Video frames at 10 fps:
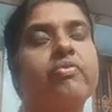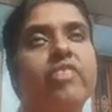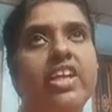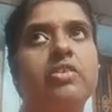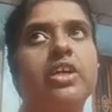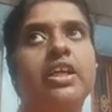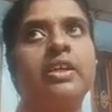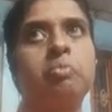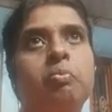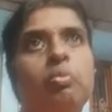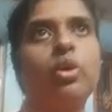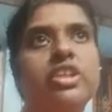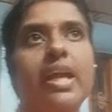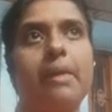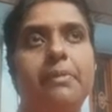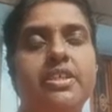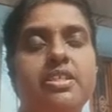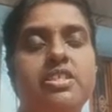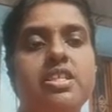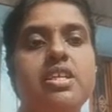Both
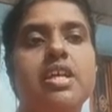capital T